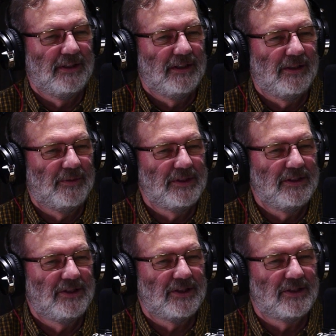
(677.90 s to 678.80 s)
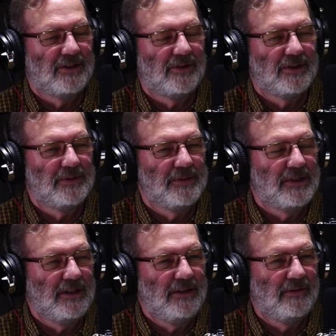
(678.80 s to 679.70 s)
wasn't just Christmas
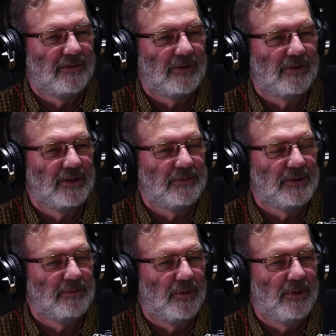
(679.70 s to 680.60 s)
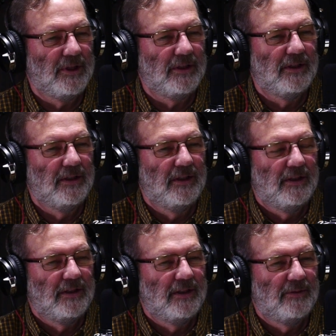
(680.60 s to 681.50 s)
Eve or Christmas morning.
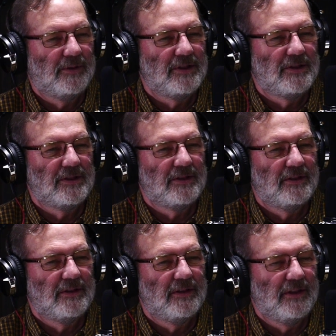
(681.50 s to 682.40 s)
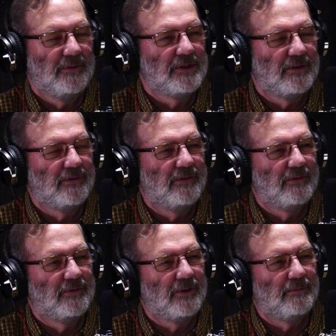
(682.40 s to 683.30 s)
It was a
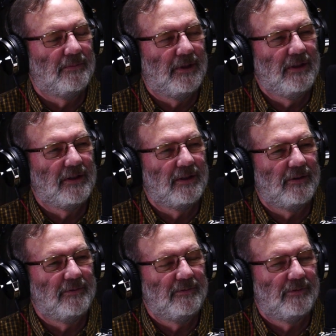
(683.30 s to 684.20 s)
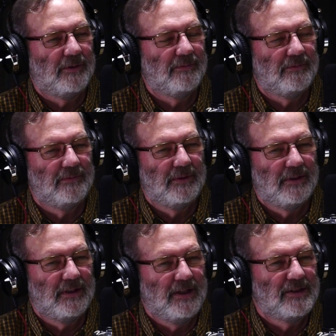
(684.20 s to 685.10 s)
full month from
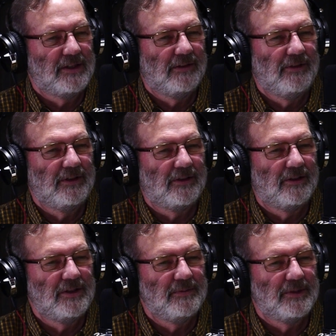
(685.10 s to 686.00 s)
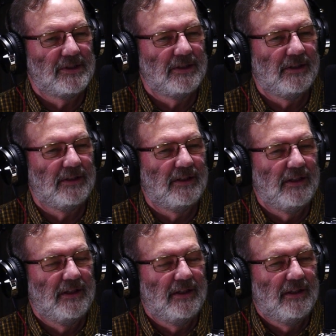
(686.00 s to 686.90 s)
Thanksgiving to Christmas, and
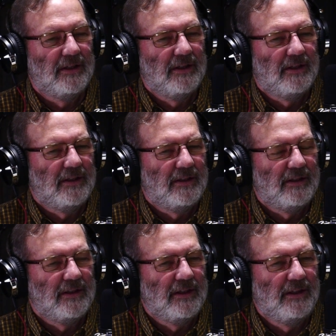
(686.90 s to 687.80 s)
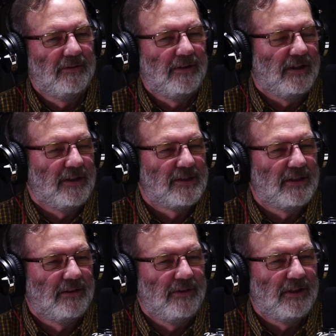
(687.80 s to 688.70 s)
even
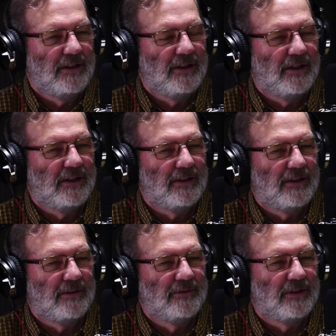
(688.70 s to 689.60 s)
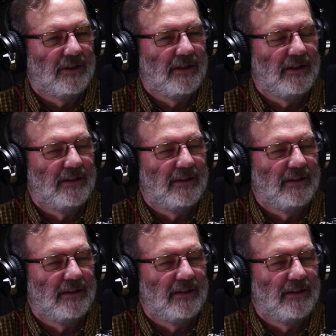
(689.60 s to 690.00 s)
Thanksgiving I loved. I